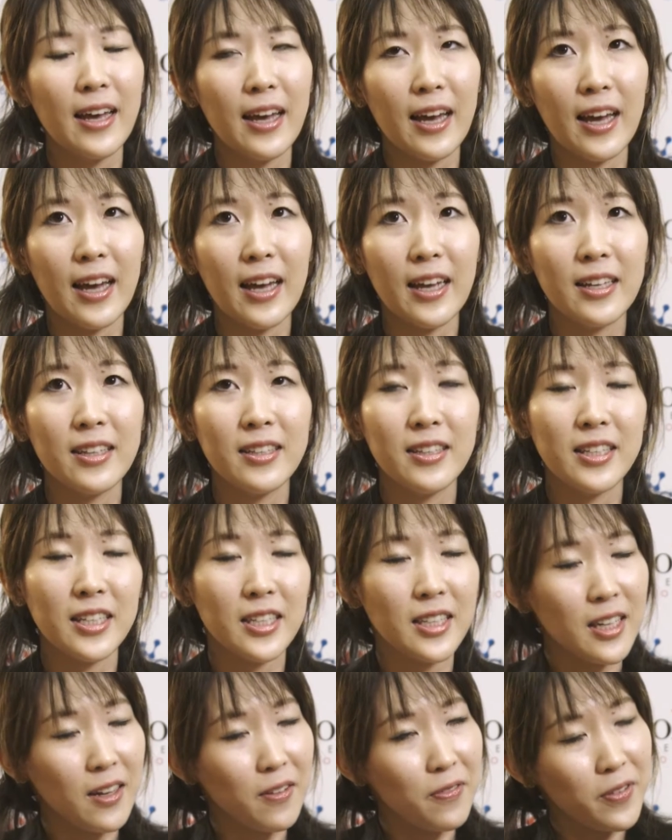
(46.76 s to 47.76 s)
And
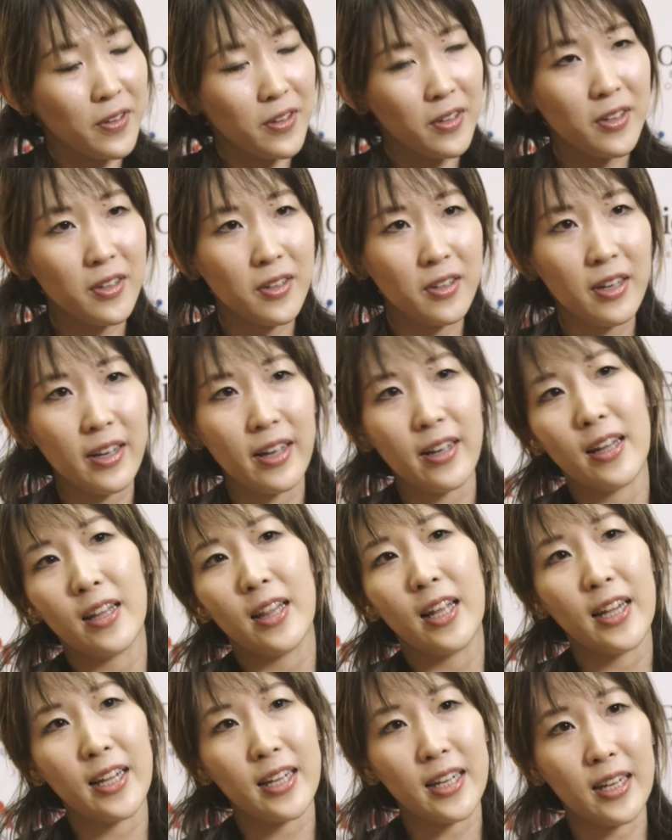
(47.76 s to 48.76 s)
just a few,
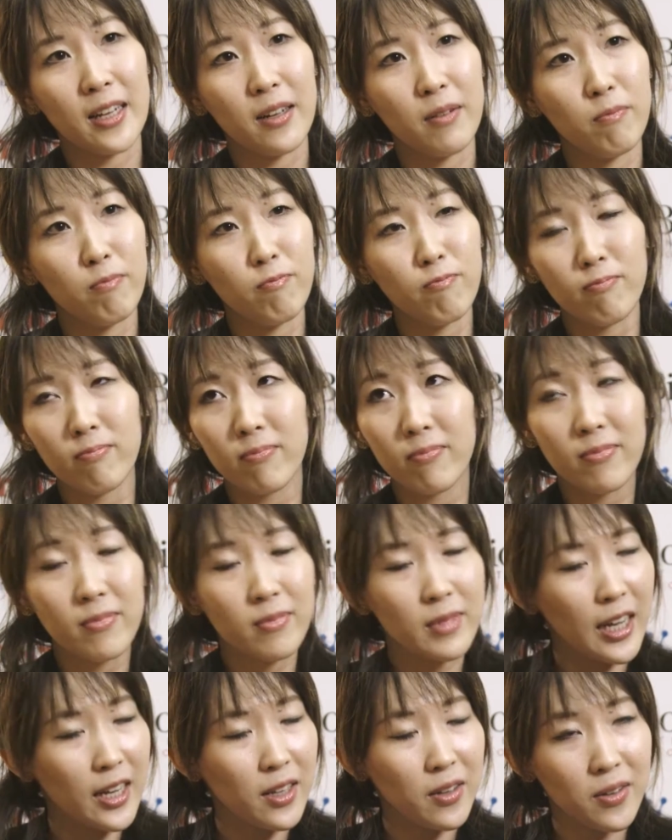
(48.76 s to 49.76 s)

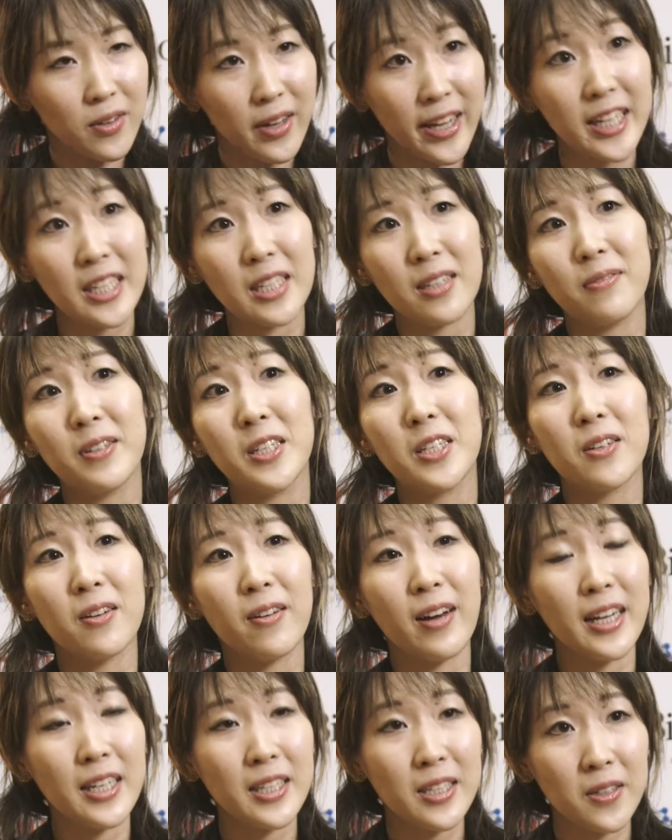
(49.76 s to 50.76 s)
exhibition
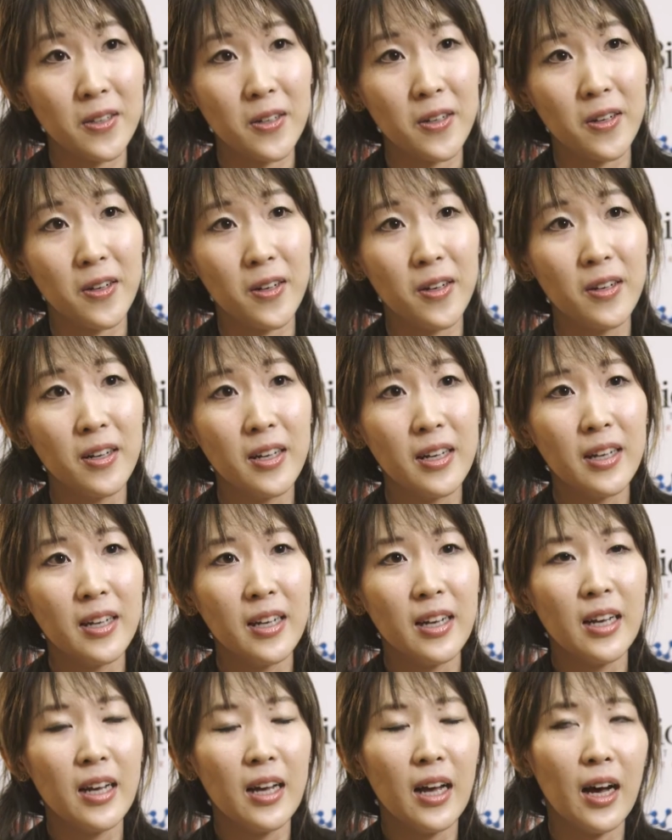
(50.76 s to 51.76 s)
I saw,
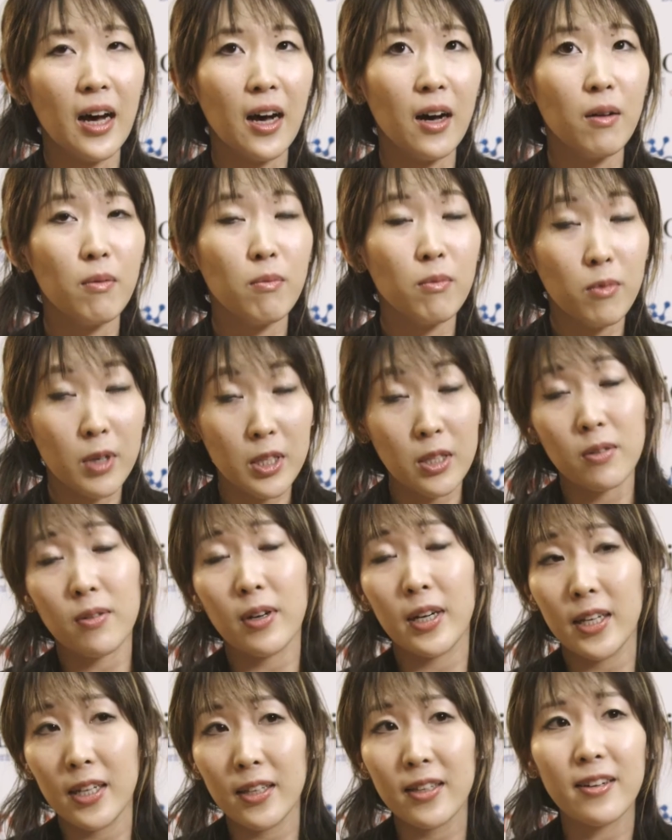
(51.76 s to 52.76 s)
was
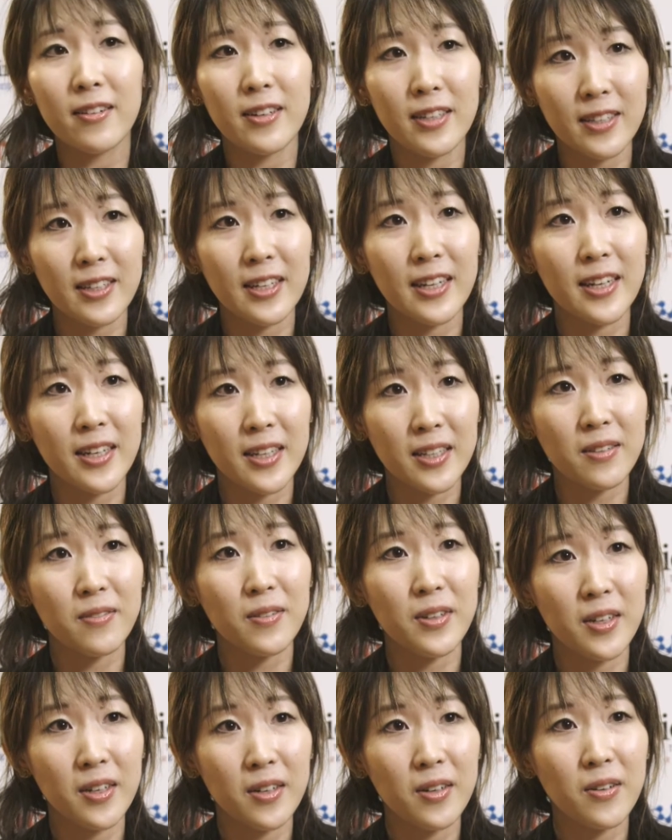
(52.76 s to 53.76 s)
quite interesting as
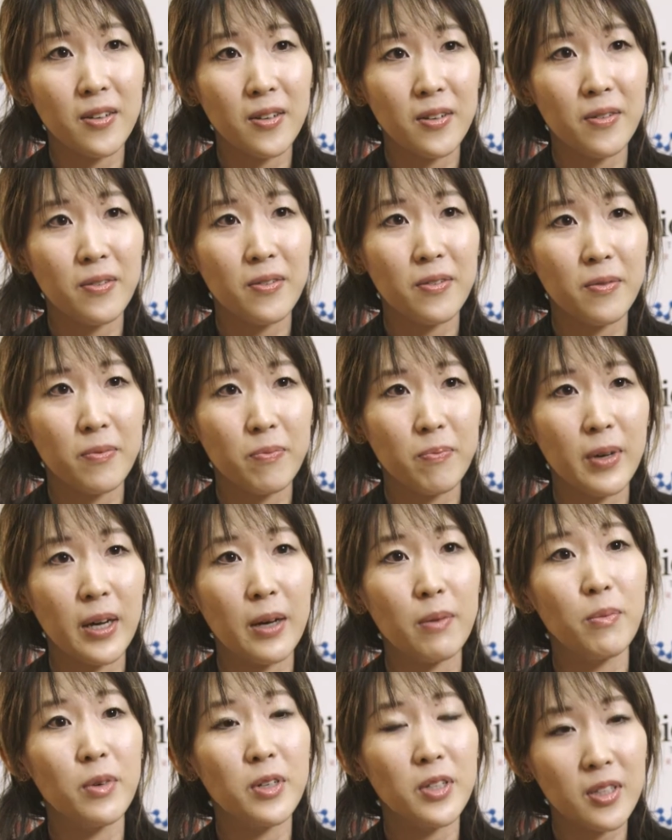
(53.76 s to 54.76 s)
well.
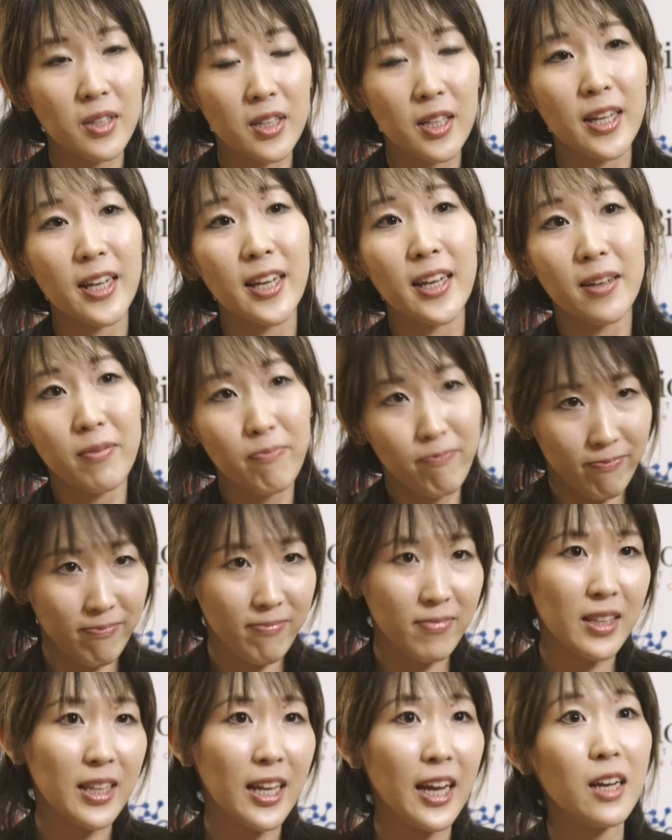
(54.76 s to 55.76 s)
But mostly,
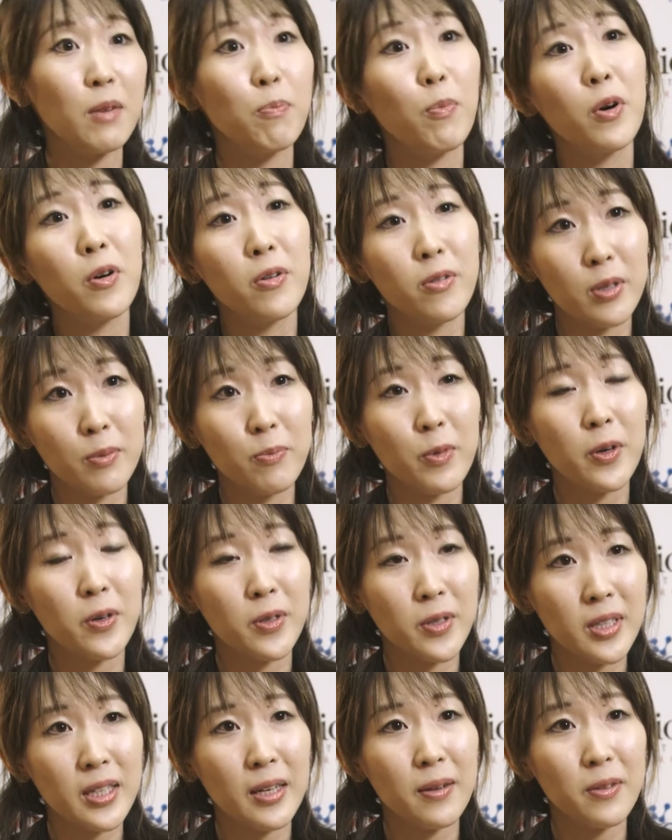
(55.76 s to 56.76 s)
ballroom
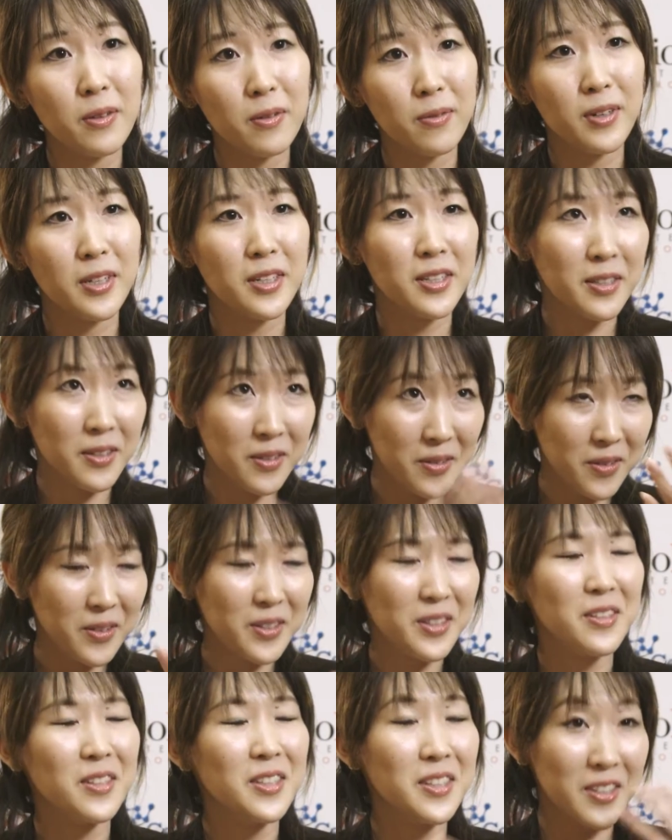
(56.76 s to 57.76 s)
concept was
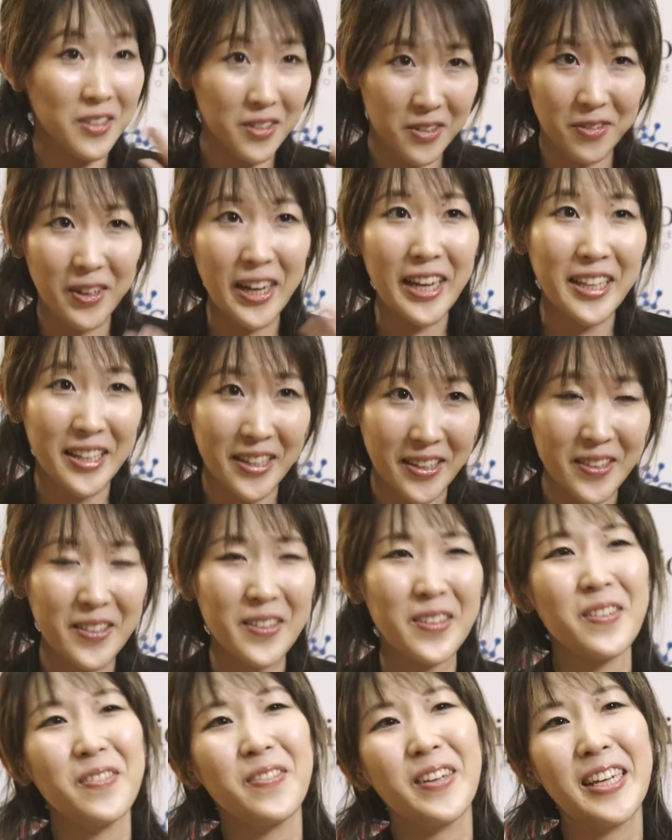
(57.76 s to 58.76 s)
still quite new
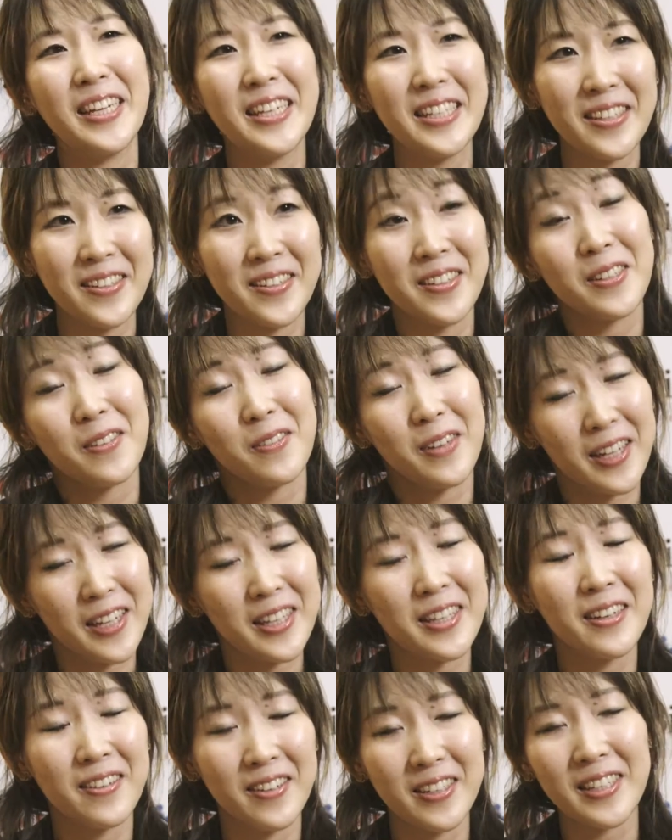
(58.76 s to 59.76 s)
to me, so it's quite
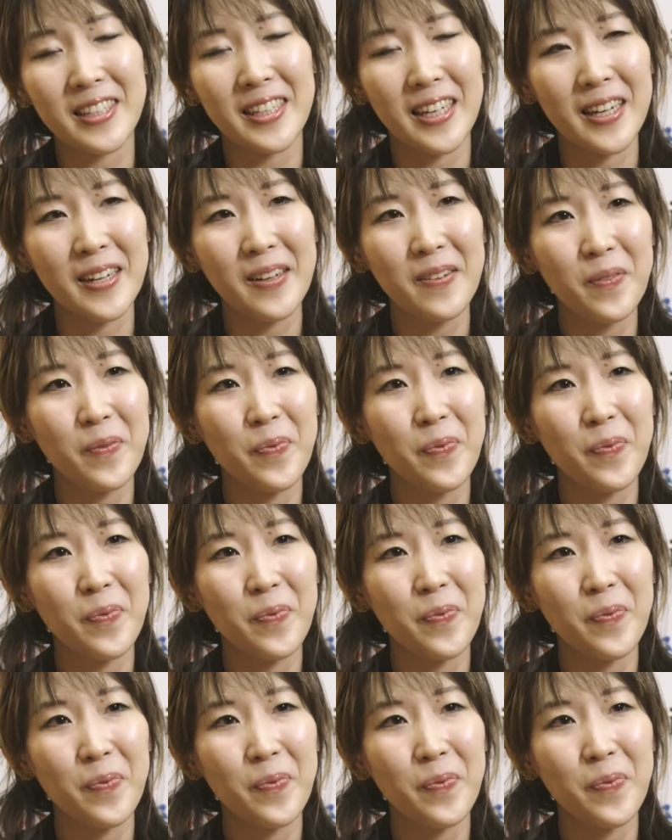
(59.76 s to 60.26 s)
interesting.